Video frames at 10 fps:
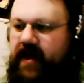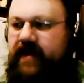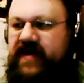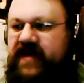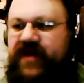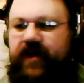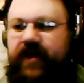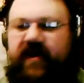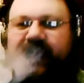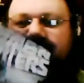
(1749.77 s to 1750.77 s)
this year
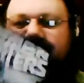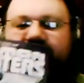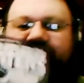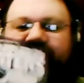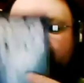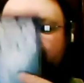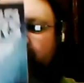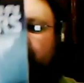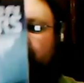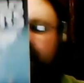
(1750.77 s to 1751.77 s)
you've got from
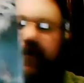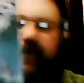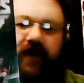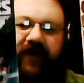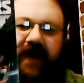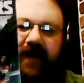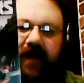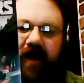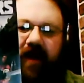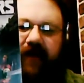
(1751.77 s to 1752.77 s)
Valiant, you've got
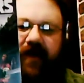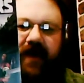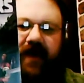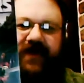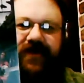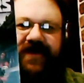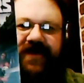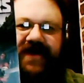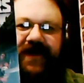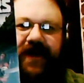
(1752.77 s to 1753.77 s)
their Armor
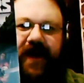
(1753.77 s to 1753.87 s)
Hunters.